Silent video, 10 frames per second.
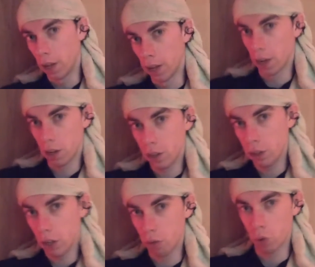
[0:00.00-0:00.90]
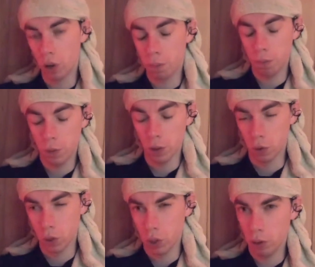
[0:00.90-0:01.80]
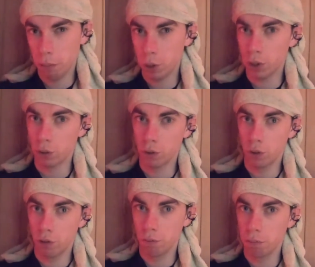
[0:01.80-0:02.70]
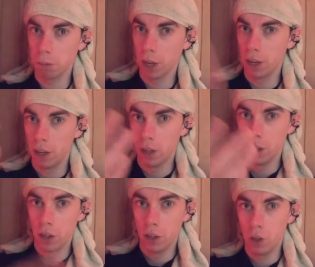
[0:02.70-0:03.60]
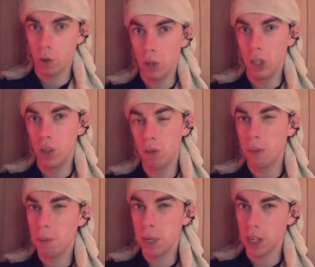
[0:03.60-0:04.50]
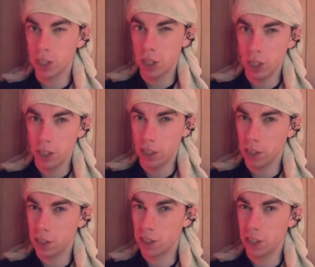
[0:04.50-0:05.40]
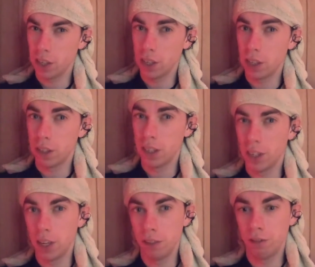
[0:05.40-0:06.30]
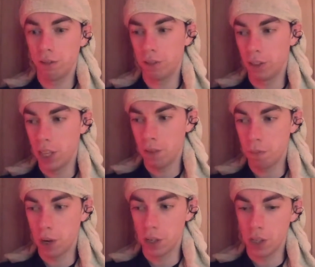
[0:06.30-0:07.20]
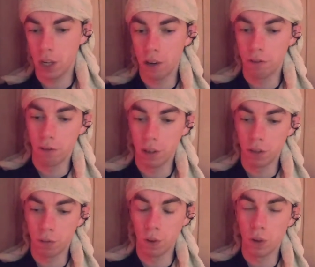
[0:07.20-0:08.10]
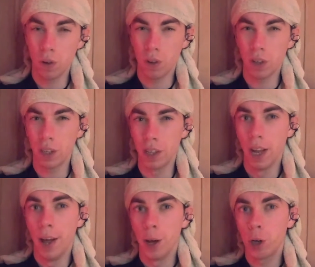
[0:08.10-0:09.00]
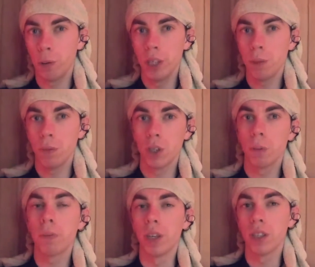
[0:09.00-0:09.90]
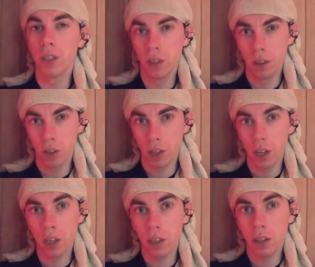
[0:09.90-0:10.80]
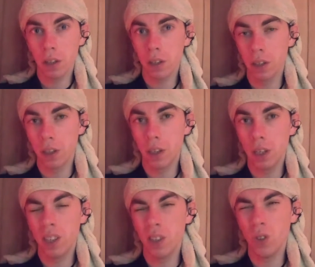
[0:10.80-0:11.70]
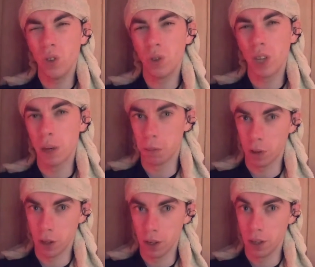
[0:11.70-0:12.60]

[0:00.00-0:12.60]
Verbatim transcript: Hello and welcome to a new episode. So you maybe can see is that I have give myself as one early Christmas present a new camera.